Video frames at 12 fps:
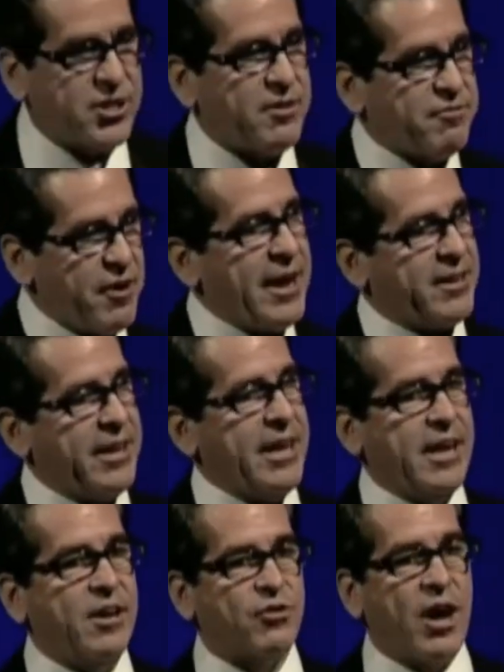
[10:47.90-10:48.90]
frankly,
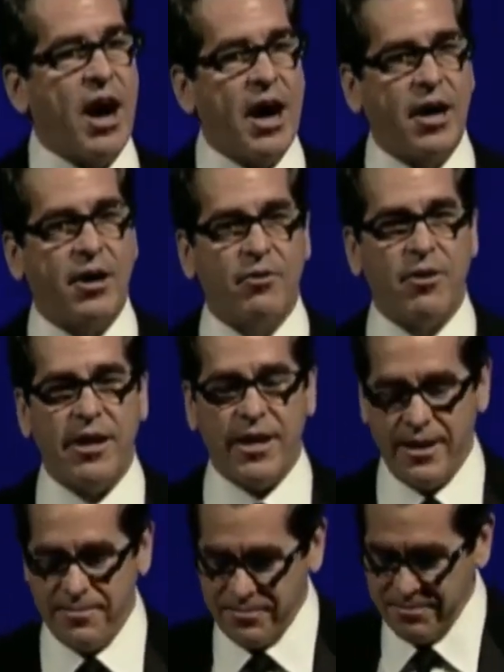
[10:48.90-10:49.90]
is a hungry,
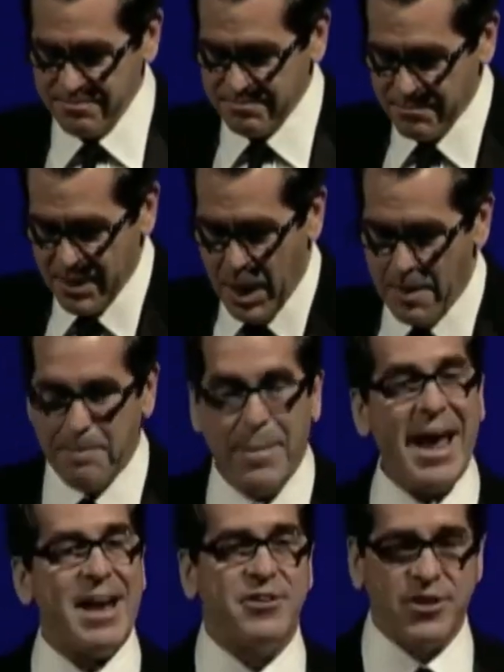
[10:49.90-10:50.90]

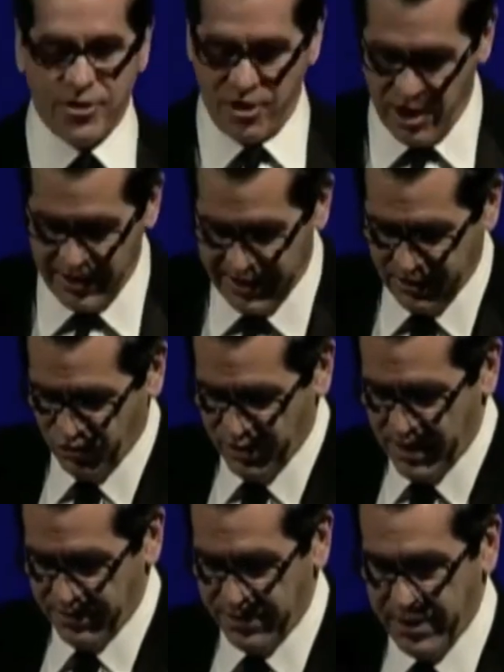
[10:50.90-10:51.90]
abandoned audience
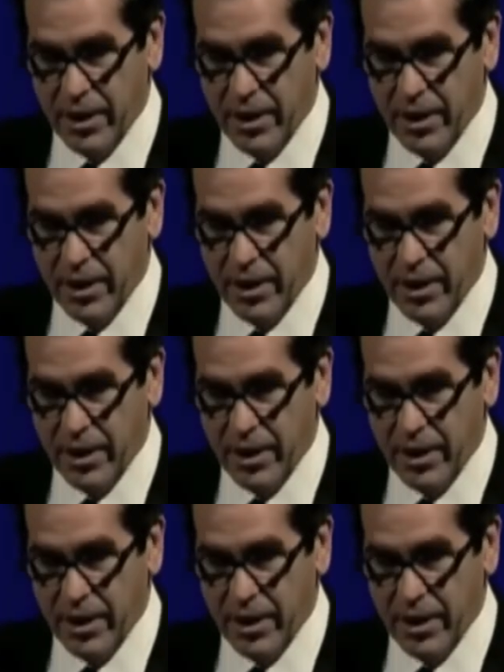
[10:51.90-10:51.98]
out there.